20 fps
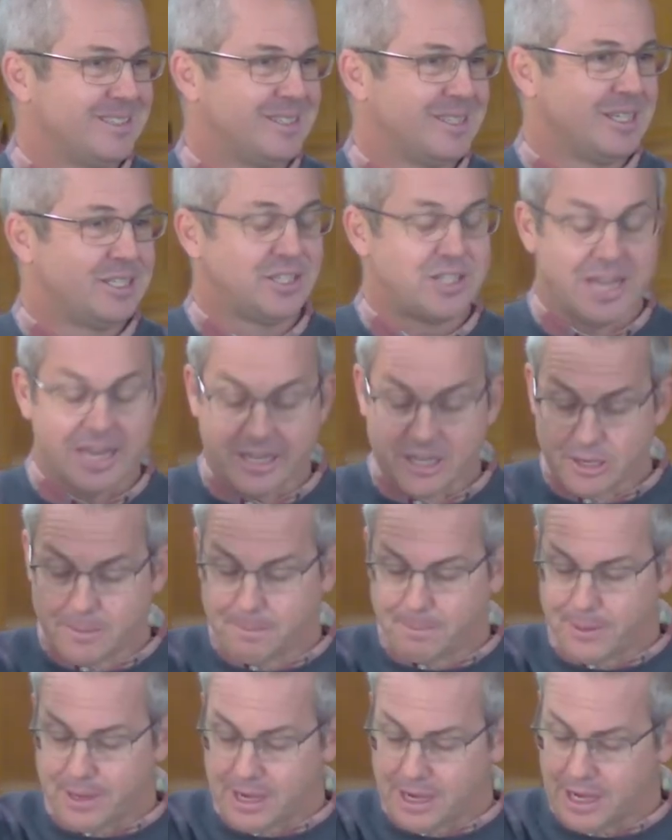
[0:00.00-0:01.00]
as they
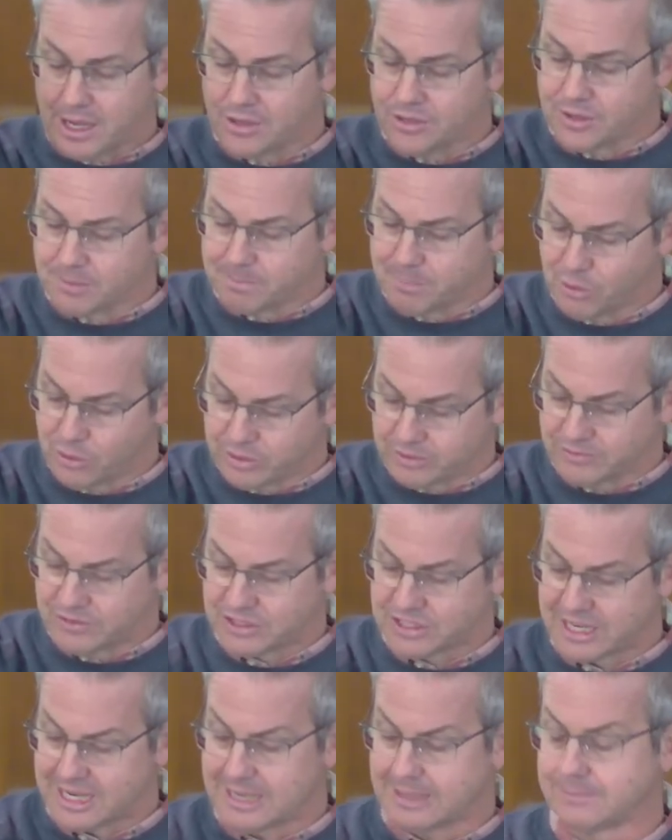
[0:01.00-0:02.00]
compiled the book of
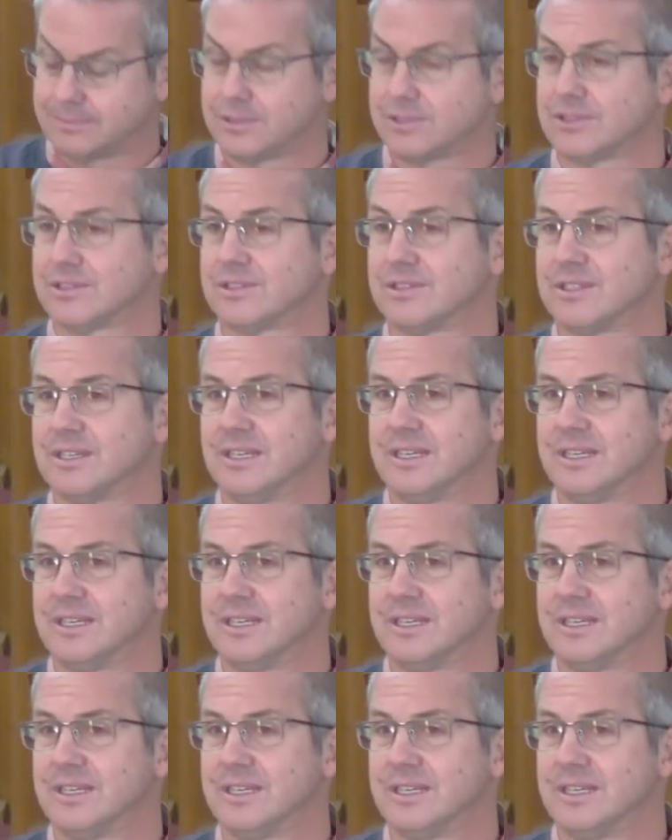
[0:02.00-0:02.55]
Psalms.